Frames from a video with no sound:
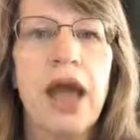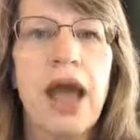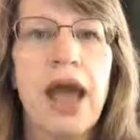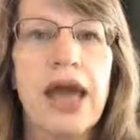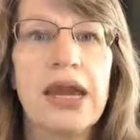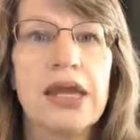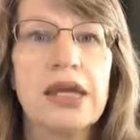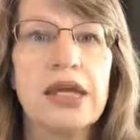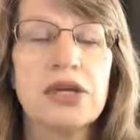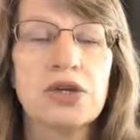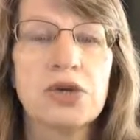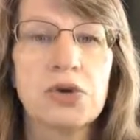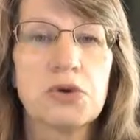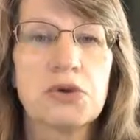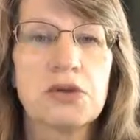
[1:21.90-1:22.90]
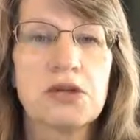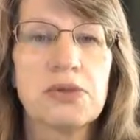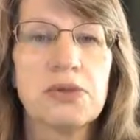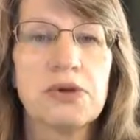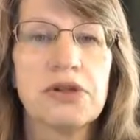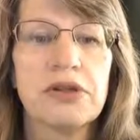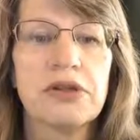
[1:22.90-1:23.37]
And he endorsed
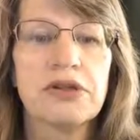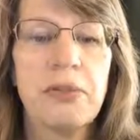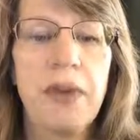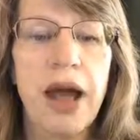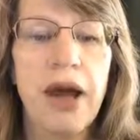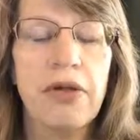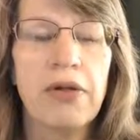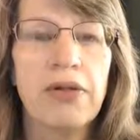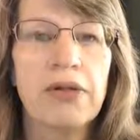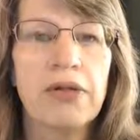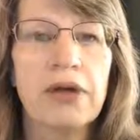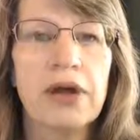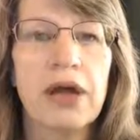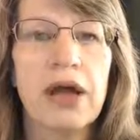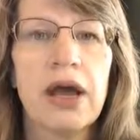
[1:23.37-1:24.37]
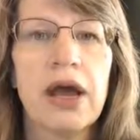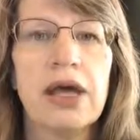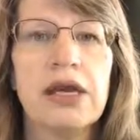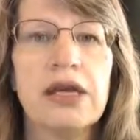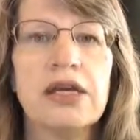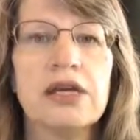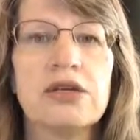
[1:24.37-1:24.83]
him with his mouth,
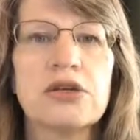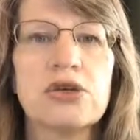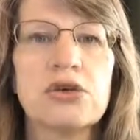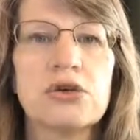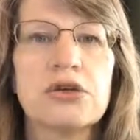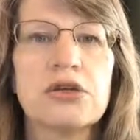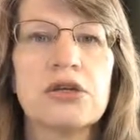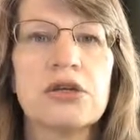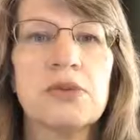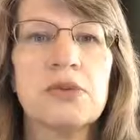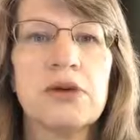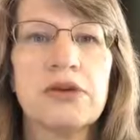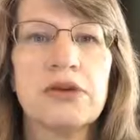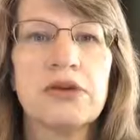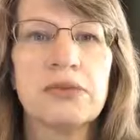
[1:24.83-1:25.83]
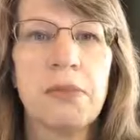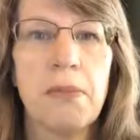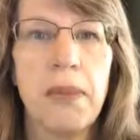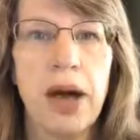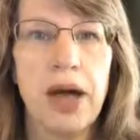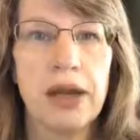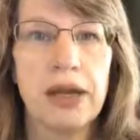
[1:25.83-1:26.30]
and he endorsed him with his
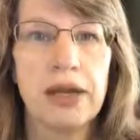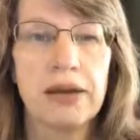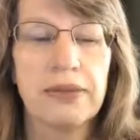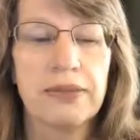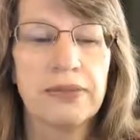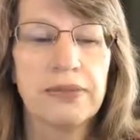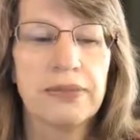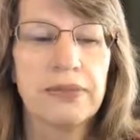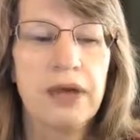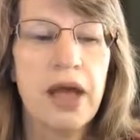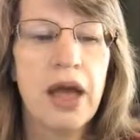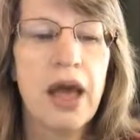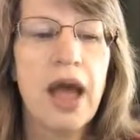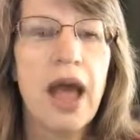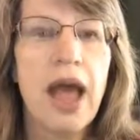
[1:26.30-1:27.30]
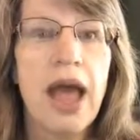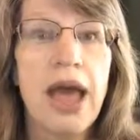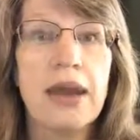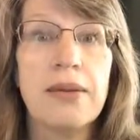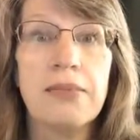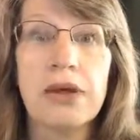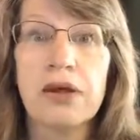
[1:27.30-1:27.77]
money.
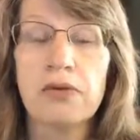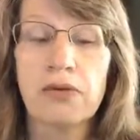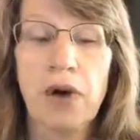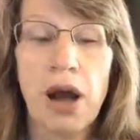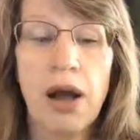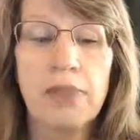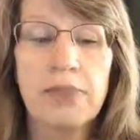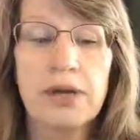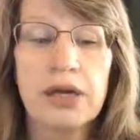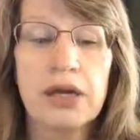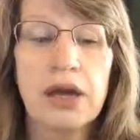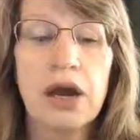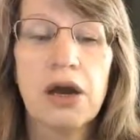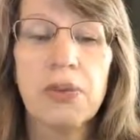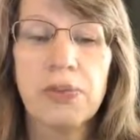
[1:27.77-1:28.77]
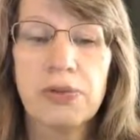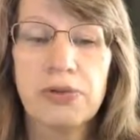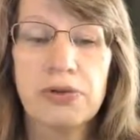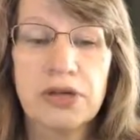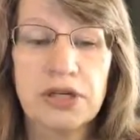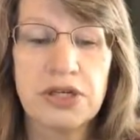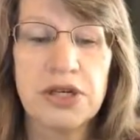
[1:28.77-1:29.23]
And Mitt Romney
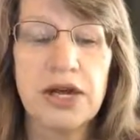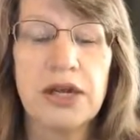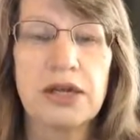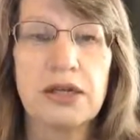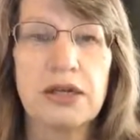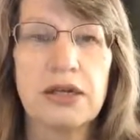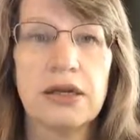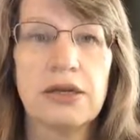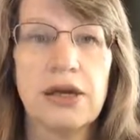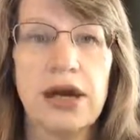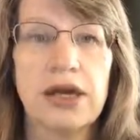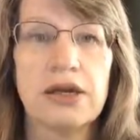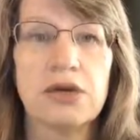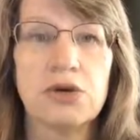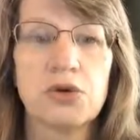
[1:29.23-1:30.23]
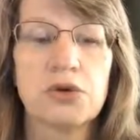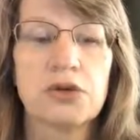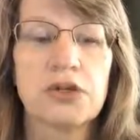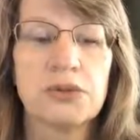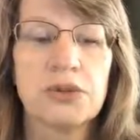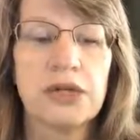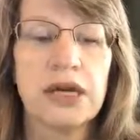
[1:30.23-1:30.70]
appreciated that
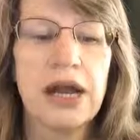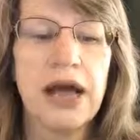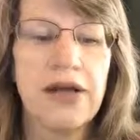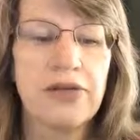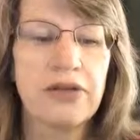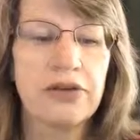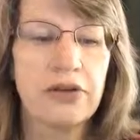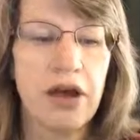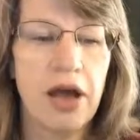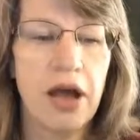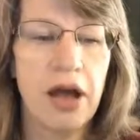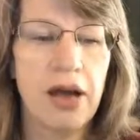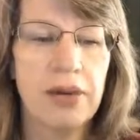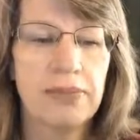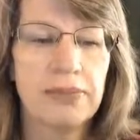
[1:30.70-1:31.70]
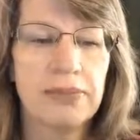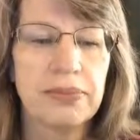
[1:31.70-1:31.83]
endorsement at the time.